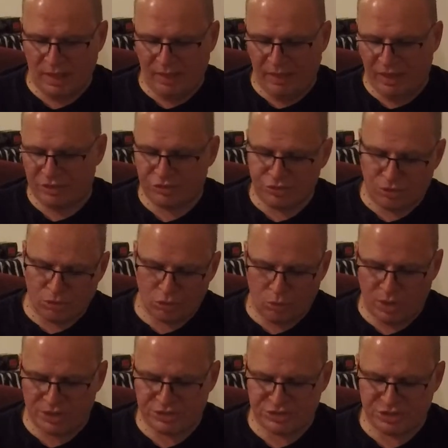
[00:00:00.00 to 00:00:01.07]
And the third
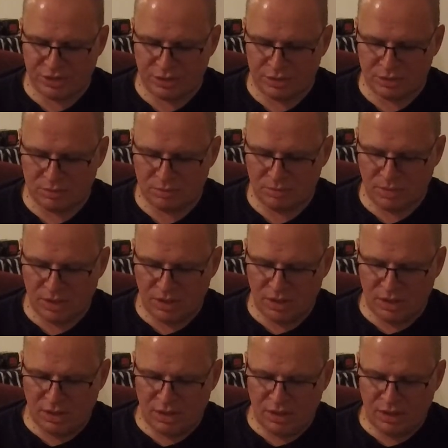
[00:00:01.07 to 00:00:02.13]
question,
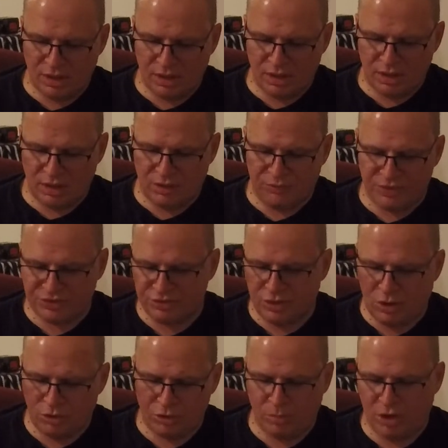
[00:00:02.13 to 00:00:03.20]
if it's
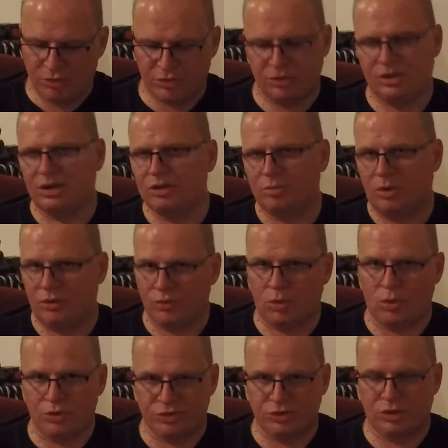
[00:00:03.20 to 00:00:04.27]
no to both of these, but of
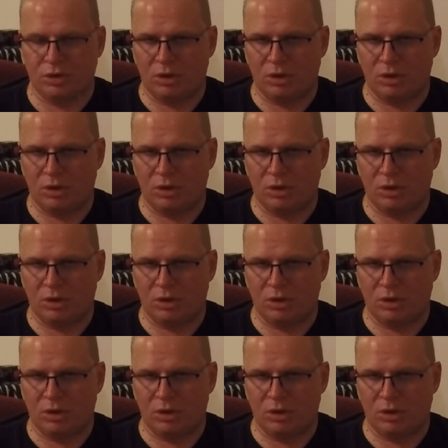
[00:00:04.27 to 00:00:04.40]
course, you know,